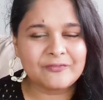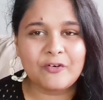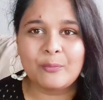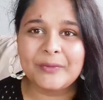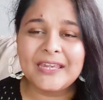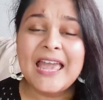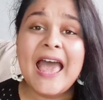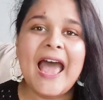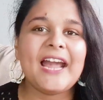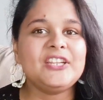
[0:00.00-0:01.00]
for me.
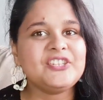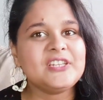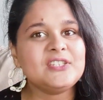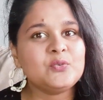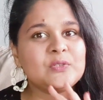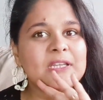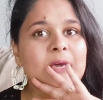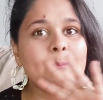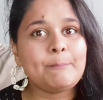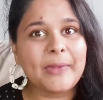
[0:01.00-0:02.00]
And she is using
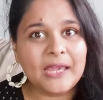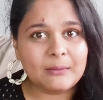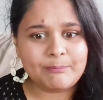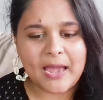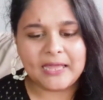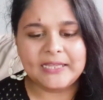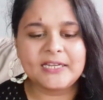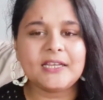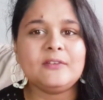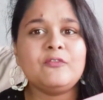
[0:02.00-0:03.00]
a pink
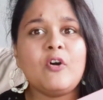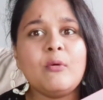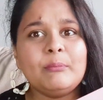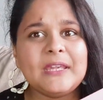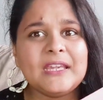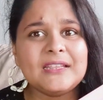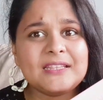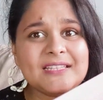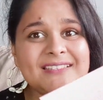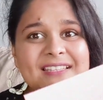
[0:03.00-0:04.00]
palette. And for me,
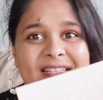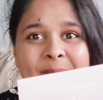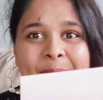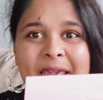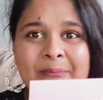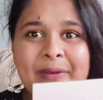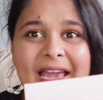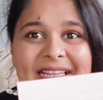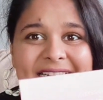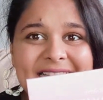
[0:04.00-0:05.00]
this is the pink
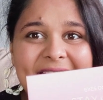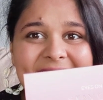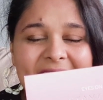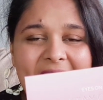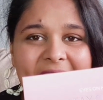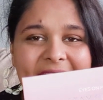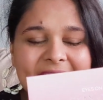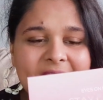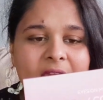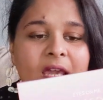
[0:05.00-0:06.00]
palette that
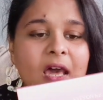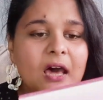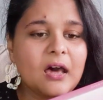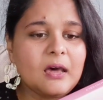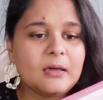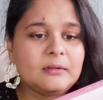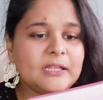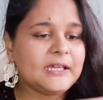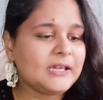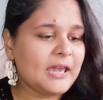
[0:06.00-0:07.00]
I
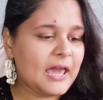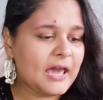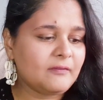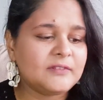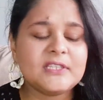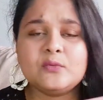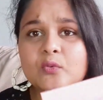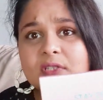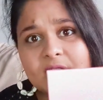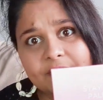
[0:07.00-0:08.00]
like have. This
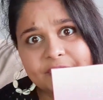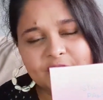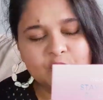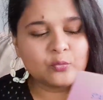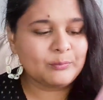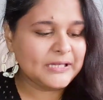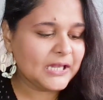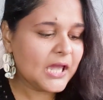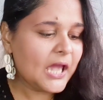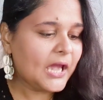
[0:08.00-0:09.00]
was gifted to
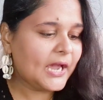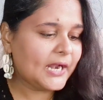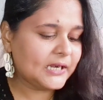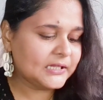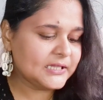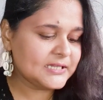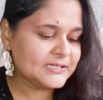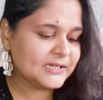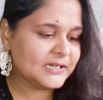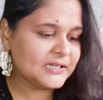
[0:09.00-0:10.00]
me. And
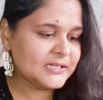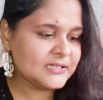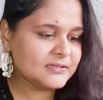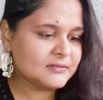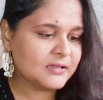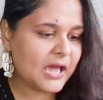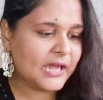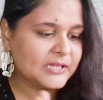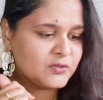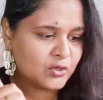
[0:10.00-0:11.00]
this is
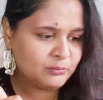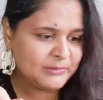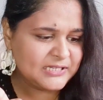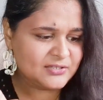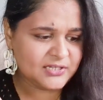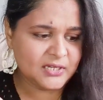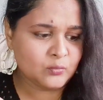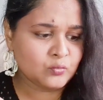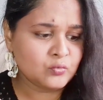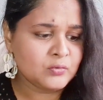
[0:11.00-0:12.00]
Eyes on Me Stay
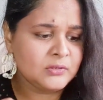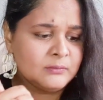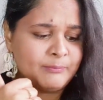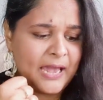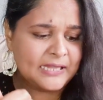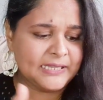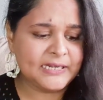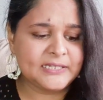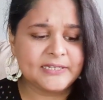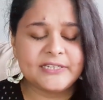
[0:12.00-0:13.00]
Cool
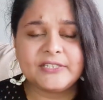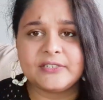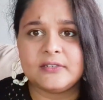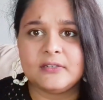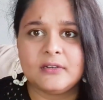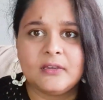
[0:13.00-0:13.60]
palette Tater.